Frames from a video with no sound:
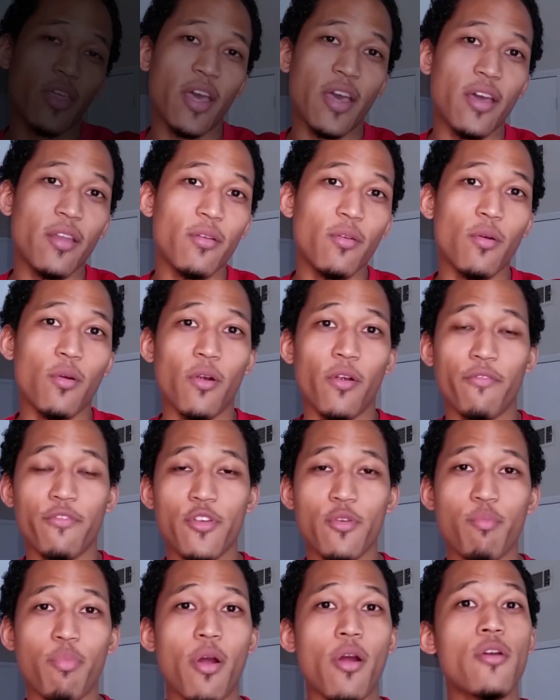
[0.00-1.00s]
that, or if
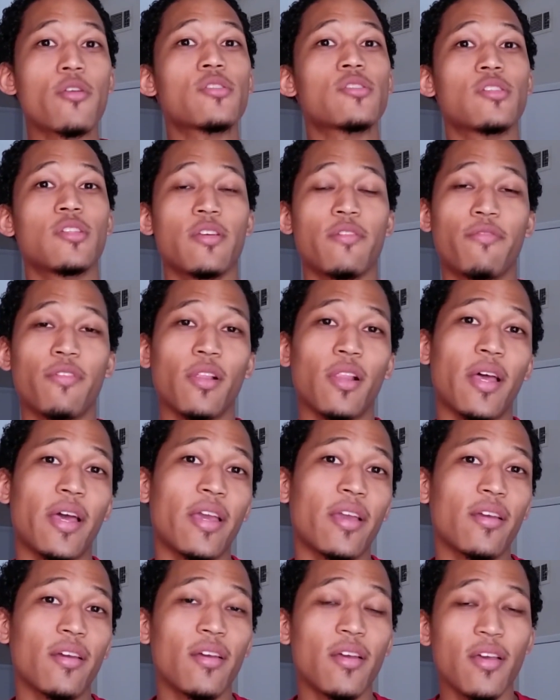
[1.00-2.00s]
you personally feel
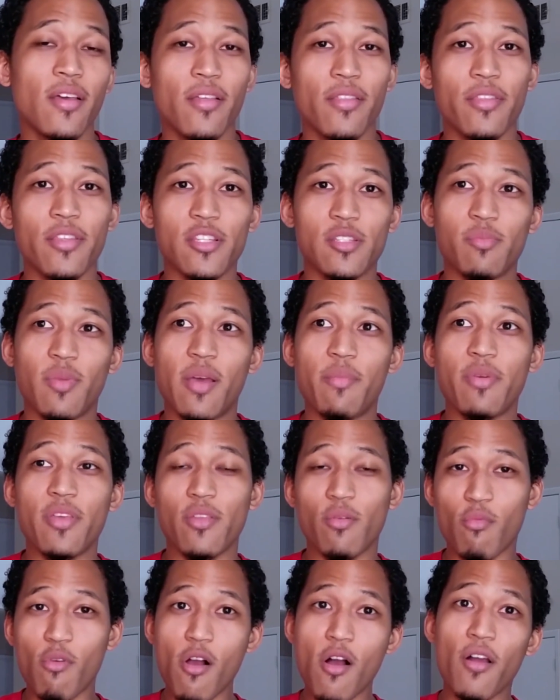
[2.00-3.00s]
like this might be
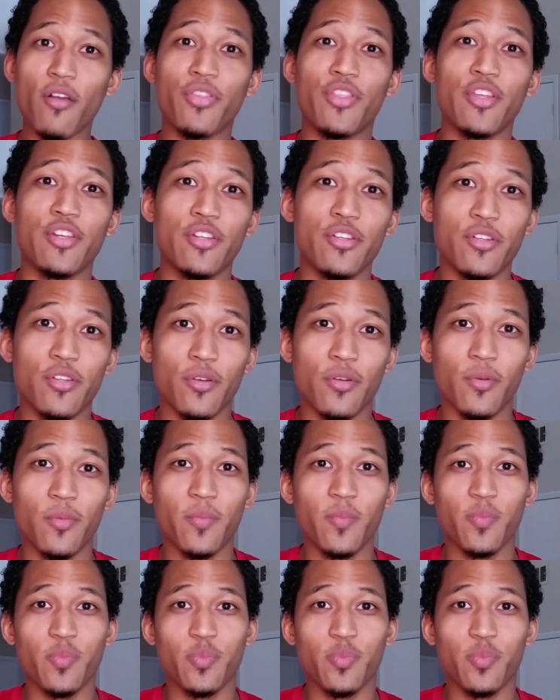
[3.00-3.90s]
the wrong thing to do,